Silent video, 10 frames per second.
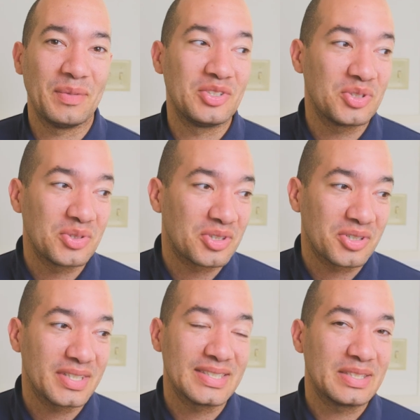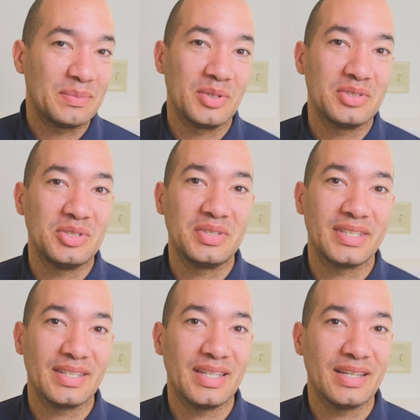mean, 230 is the most you
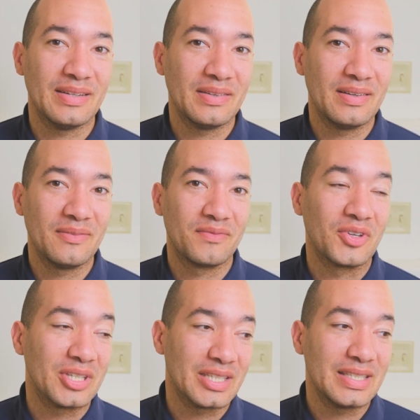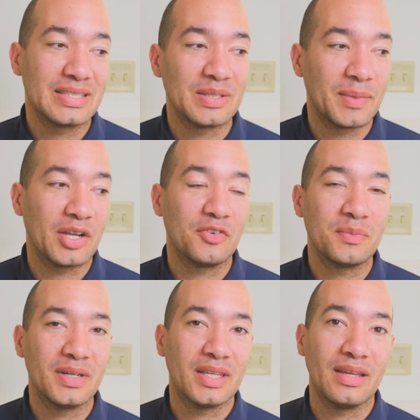can get for the least amount of
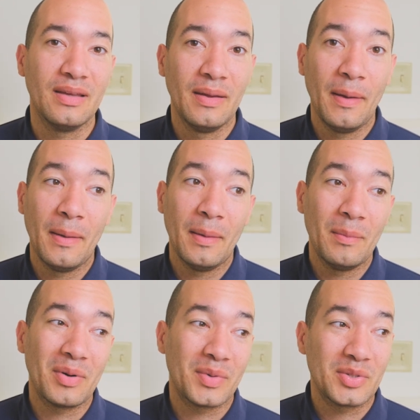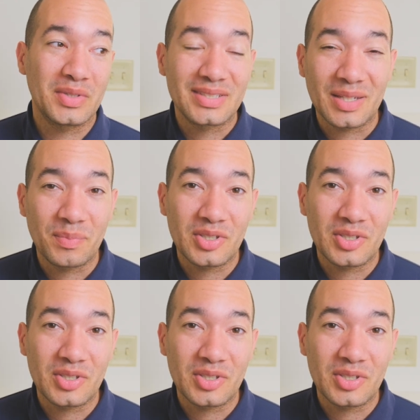money. But when you want to take